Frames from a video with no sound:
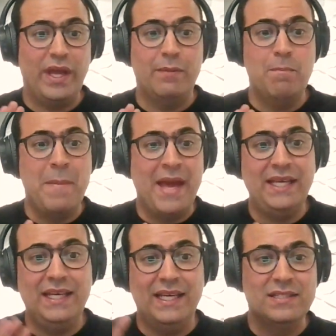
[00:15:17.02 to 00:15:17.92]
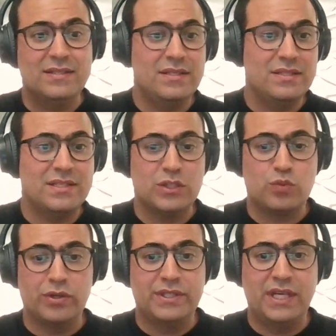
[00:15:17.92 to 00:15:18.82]
in many instances,
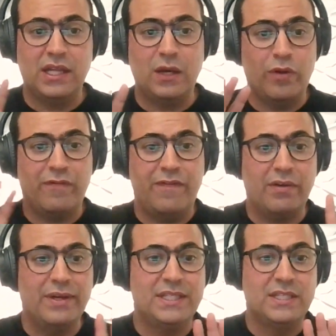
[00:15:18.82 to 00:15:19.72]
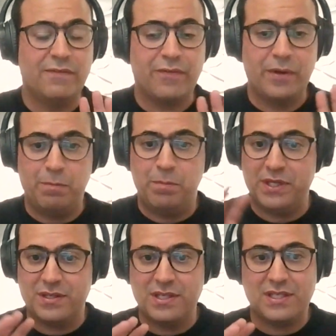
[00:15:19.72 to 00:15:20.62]
we're dealing with very different
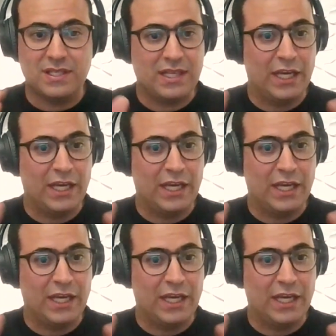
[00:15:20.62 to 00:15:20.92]
businesses.